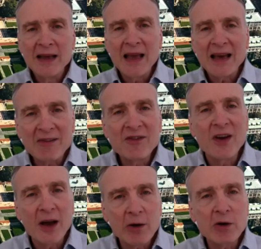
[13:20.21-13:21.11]
at a
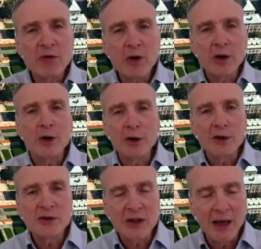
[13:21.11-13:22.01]
very, very early
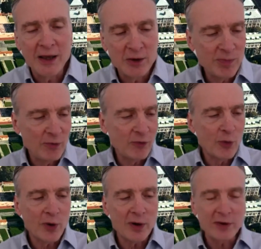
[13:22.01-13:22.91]
stage,
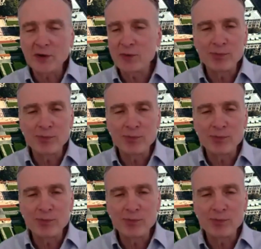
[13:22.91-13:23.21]
before this,